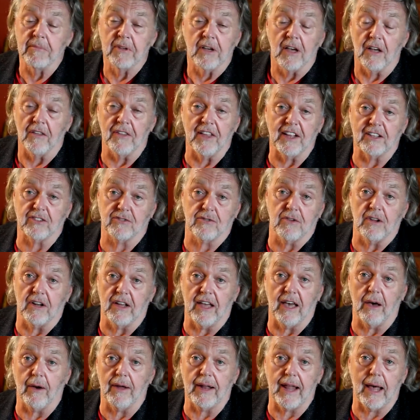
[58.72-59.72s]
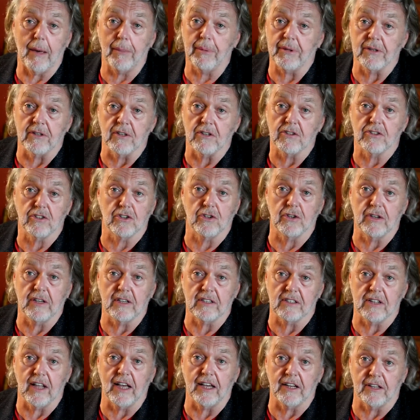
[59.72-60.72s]
And that's really how it happened. Two
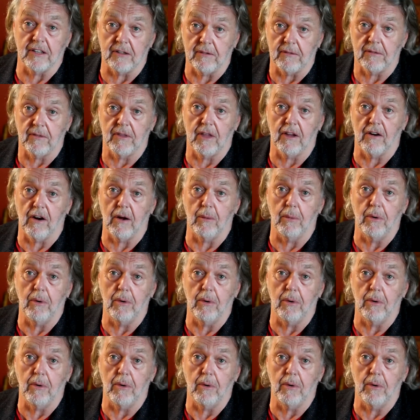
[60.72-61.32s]
years later, there I